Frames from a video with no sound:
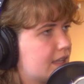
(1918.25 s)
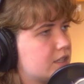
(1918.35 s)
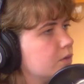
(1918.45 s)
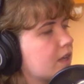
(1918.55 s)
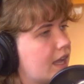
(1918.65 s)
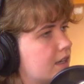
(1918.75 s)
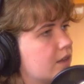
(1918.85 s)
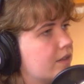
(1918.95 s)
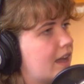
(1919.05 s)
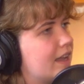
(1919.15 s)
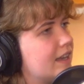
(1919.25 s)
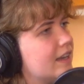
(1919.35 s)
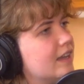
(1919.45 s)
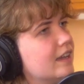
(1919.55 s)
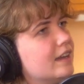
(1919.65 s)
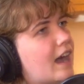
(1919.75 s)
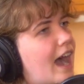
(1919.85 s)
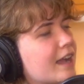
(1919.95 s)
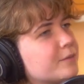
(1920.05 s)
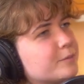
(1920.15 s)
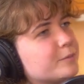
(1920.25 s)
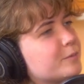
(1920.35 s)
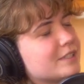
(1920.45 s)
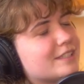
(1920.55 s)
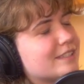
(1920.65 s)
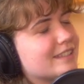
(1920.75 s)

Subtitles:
Like, you can't know that. And there was